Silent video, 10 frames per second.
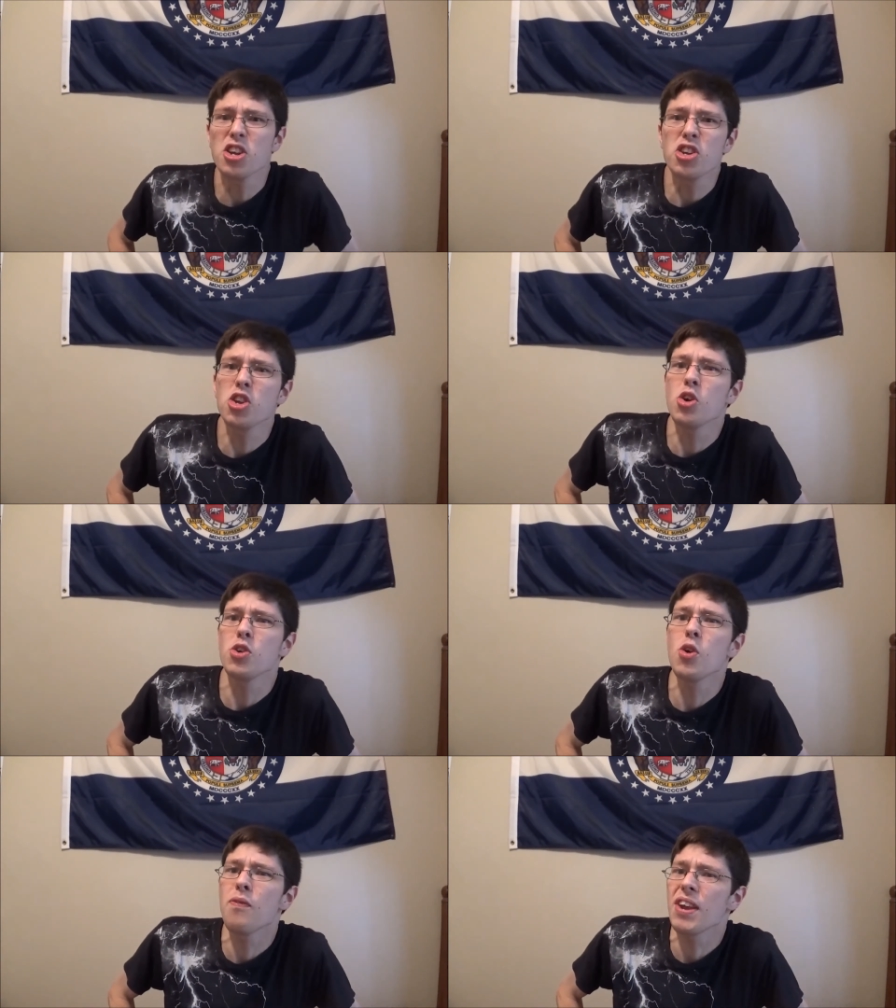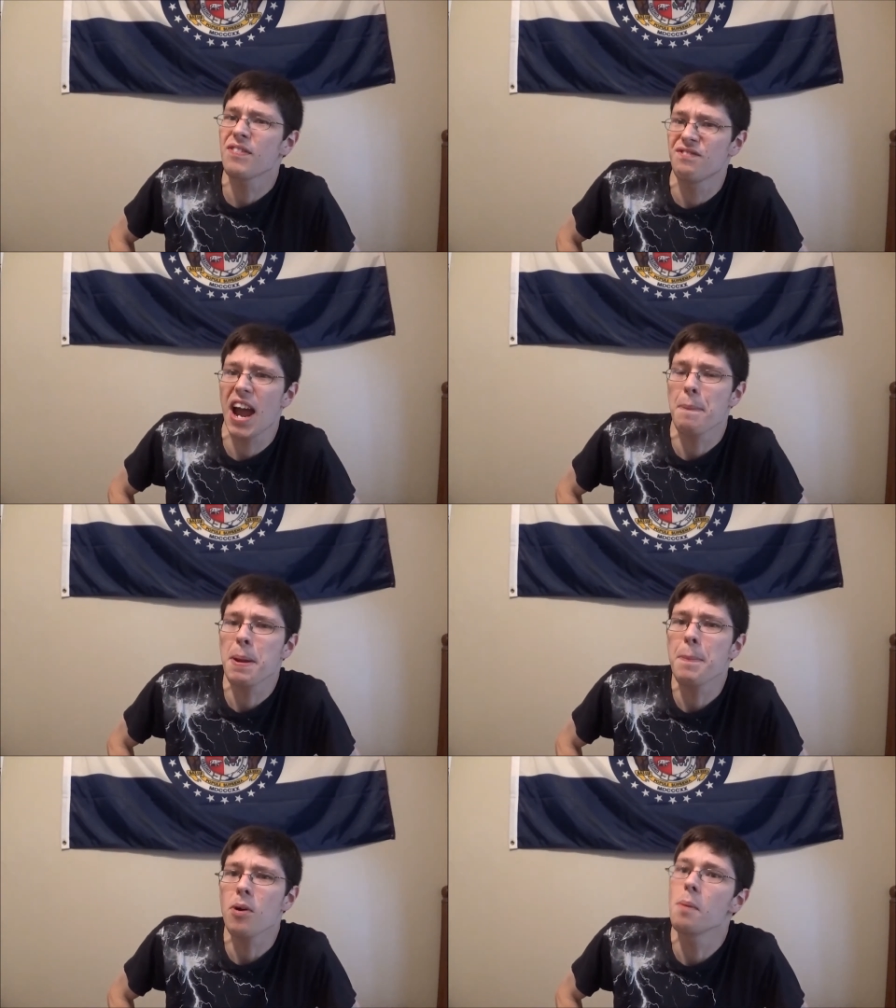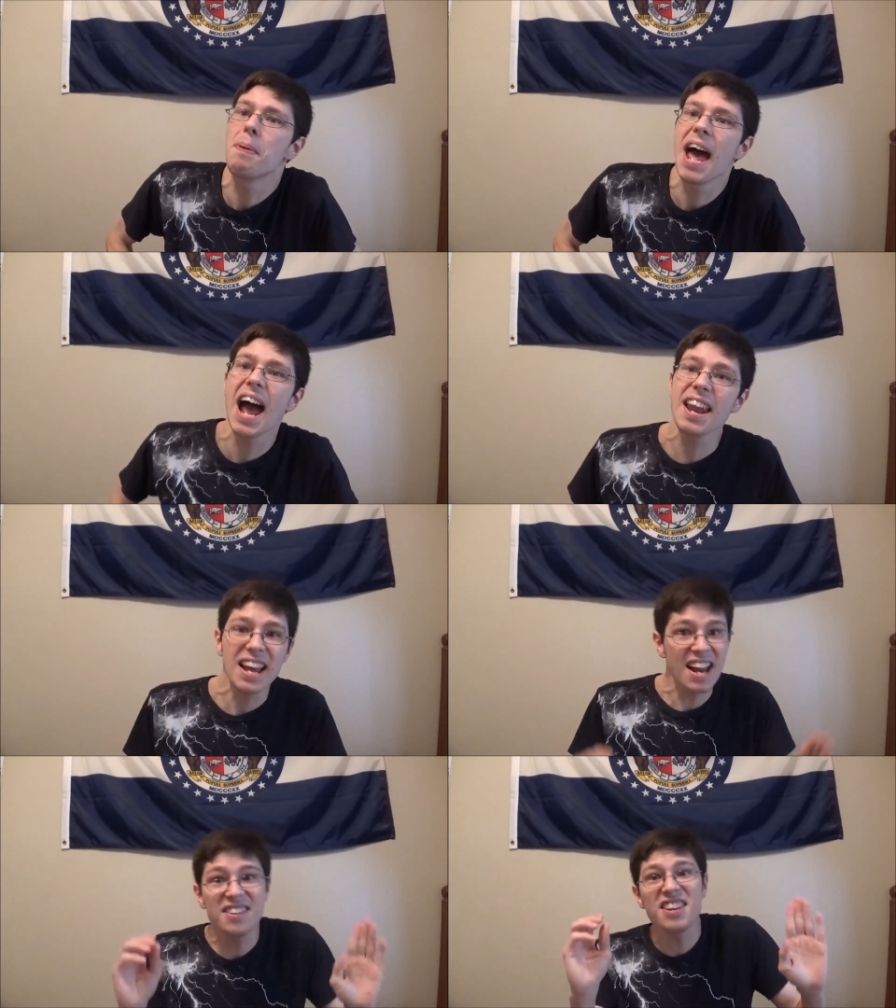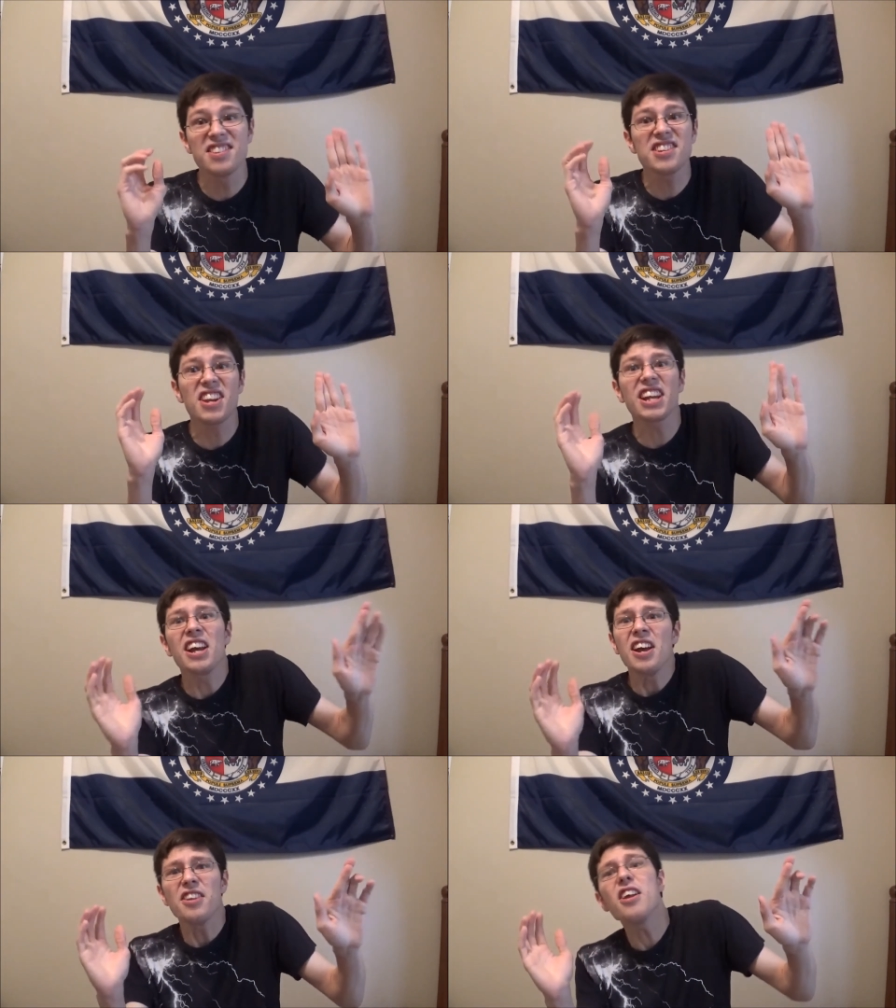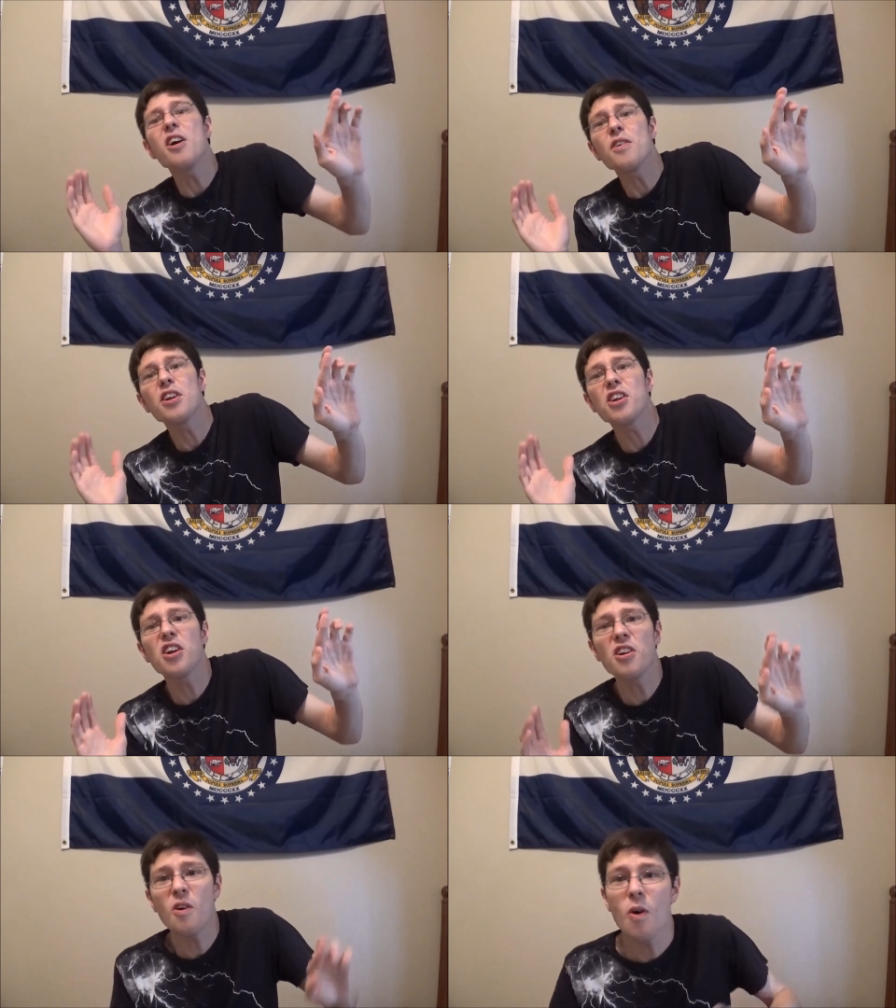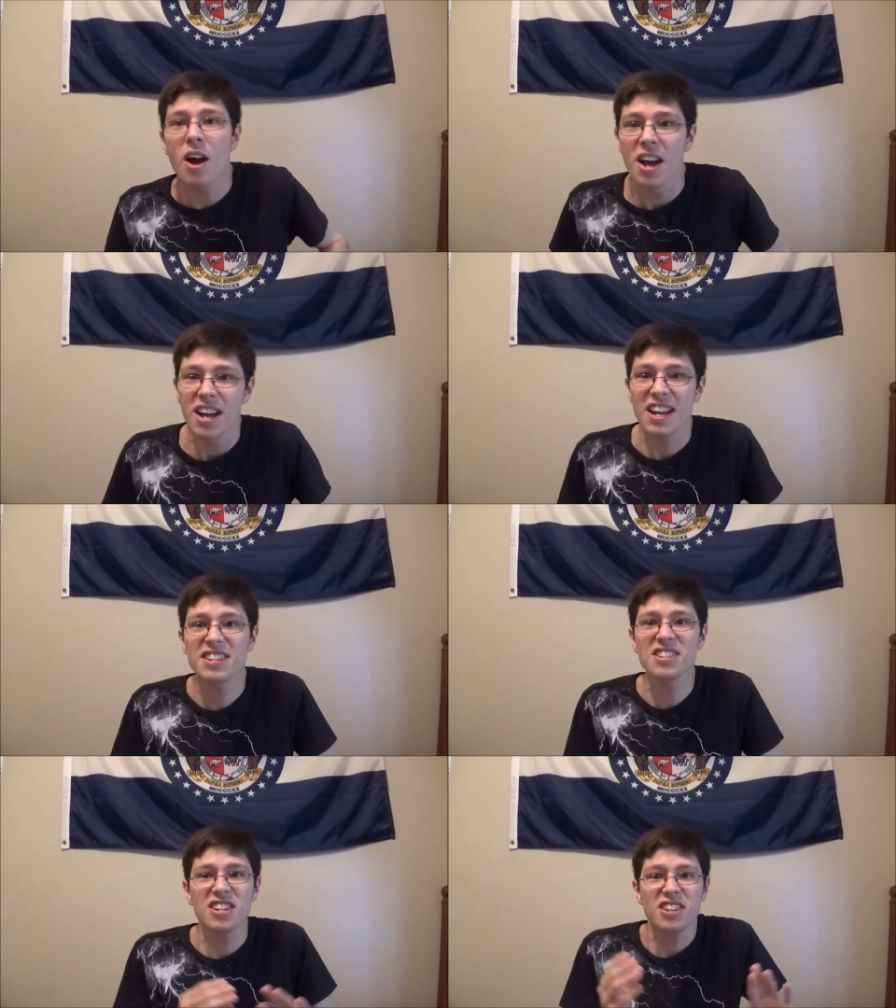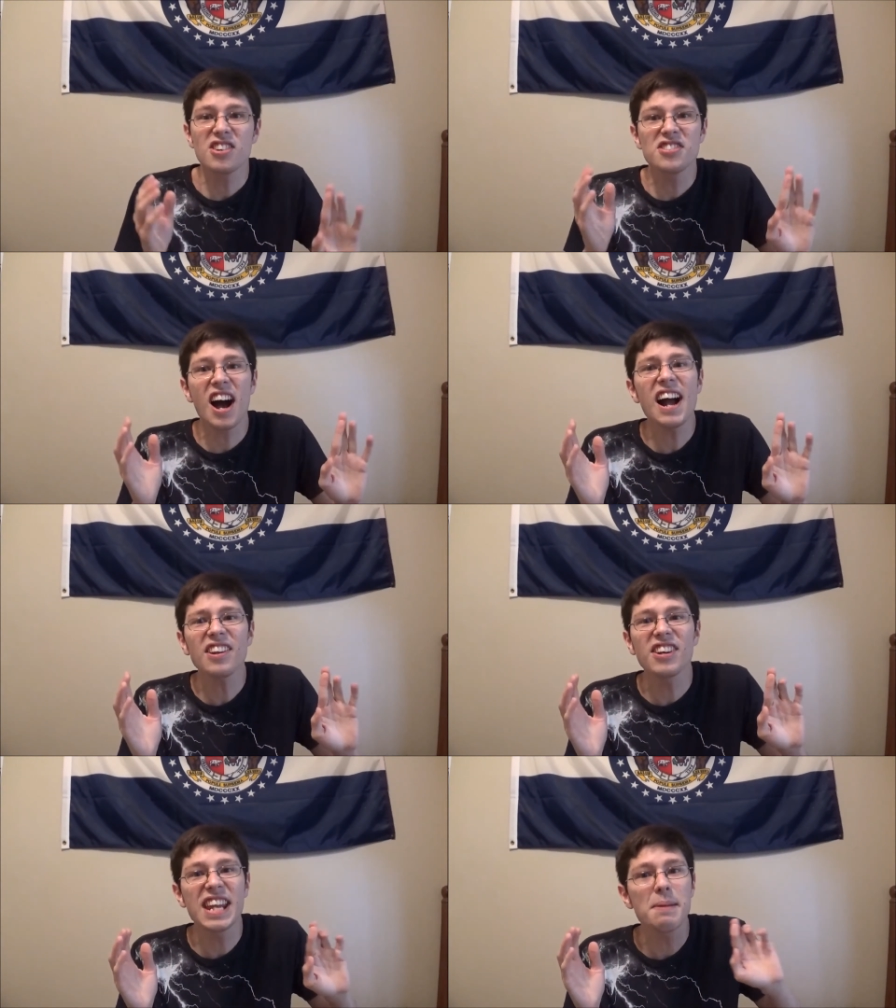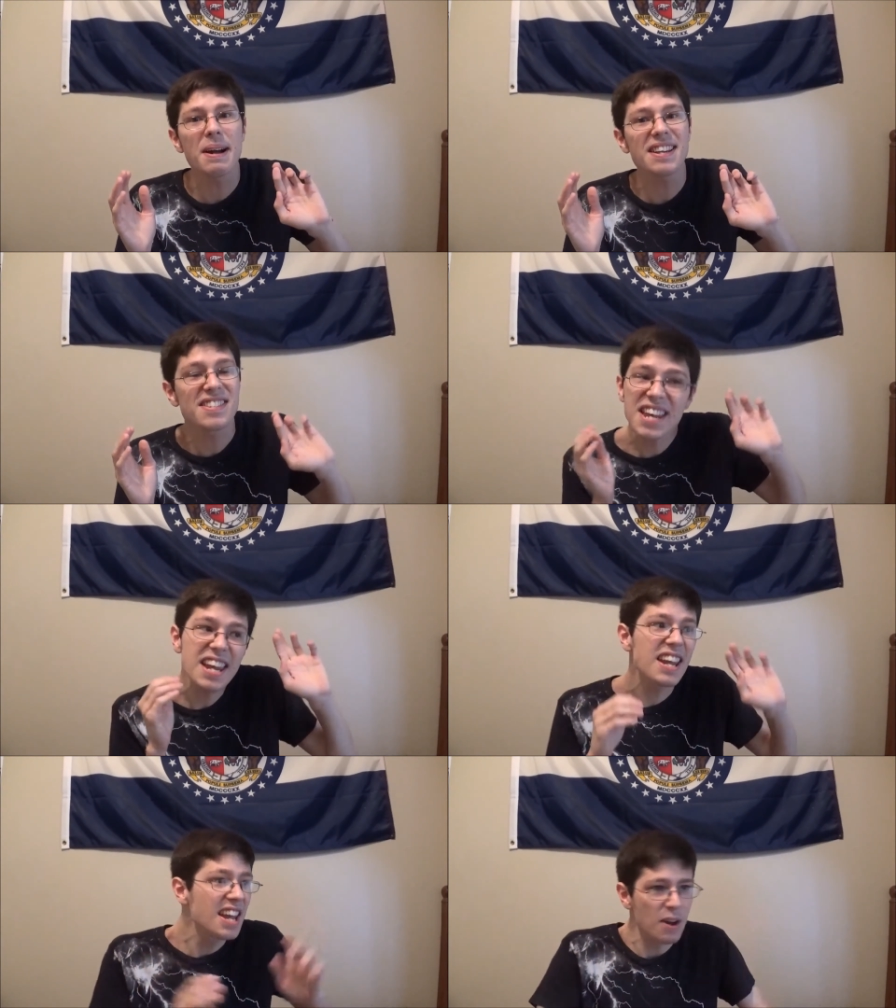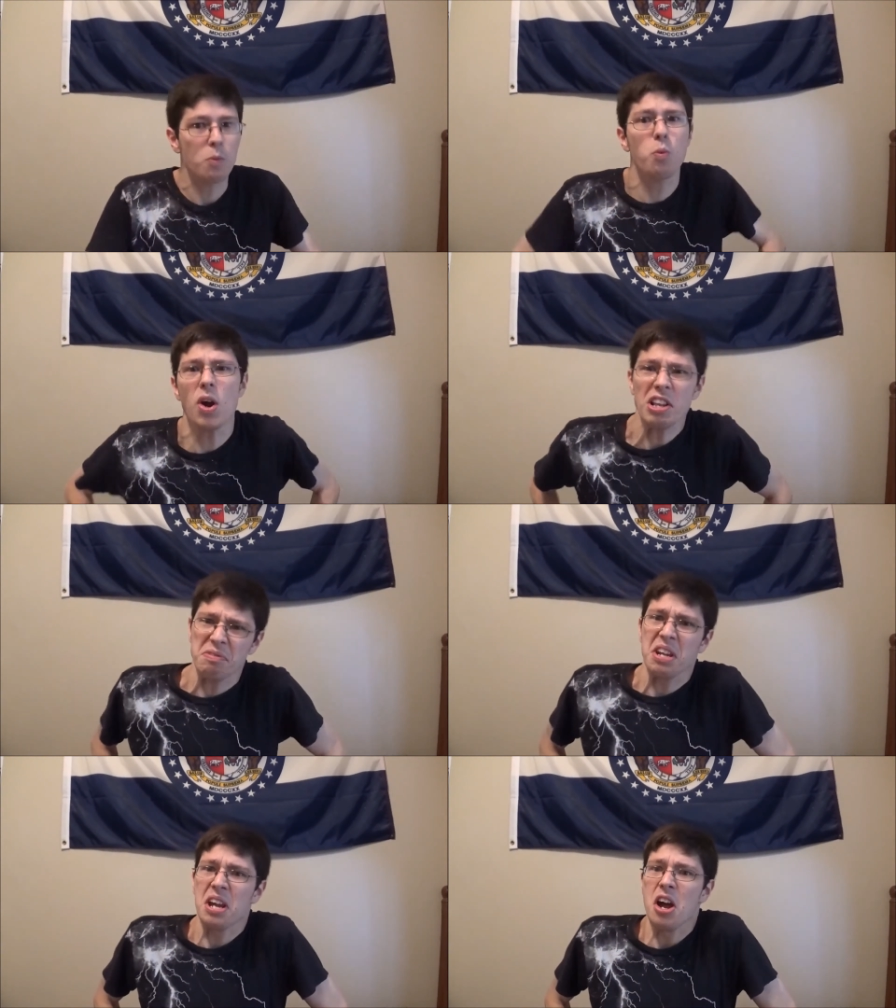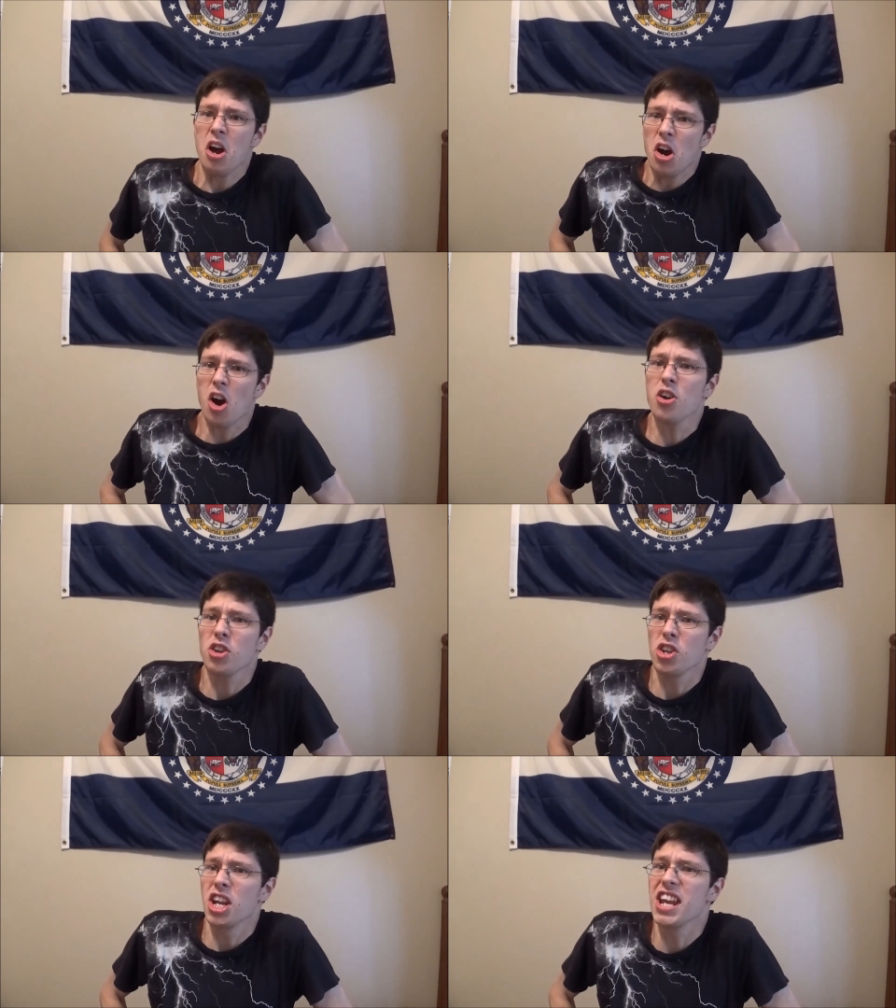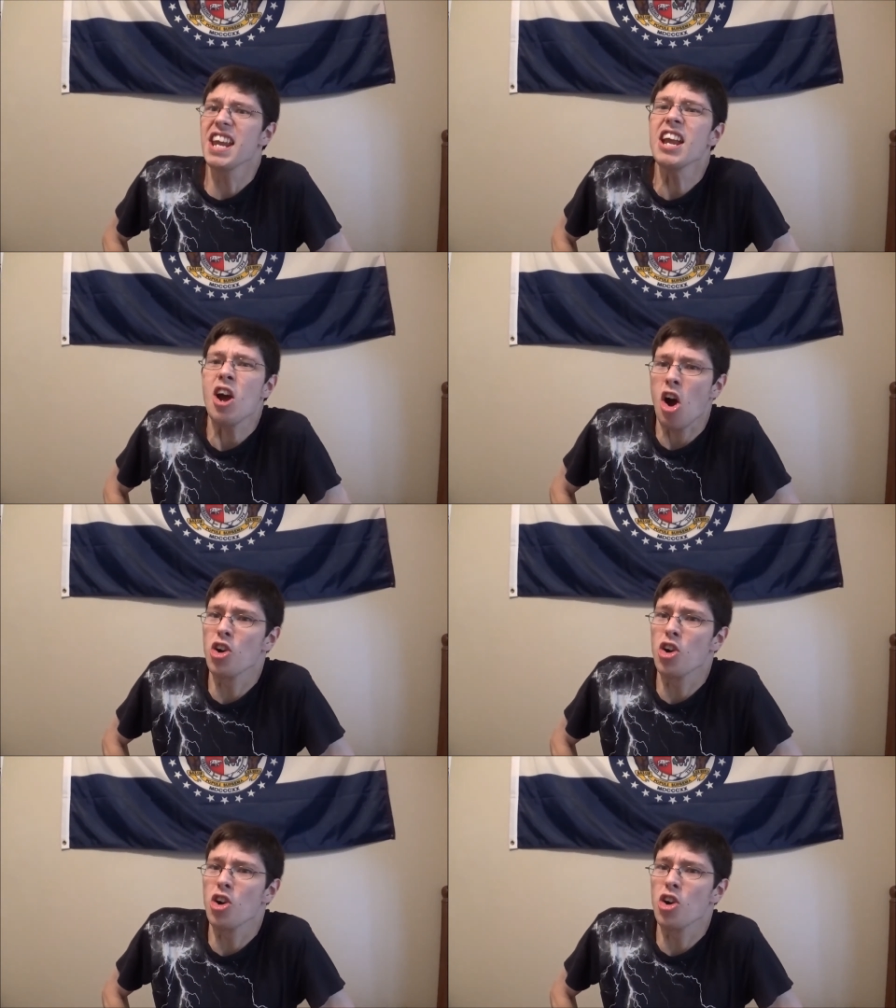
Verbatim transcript: You, you think fat people are bad? And then she's like, no, no, no, no. It's just your doctor, he might say, what? Are he? Are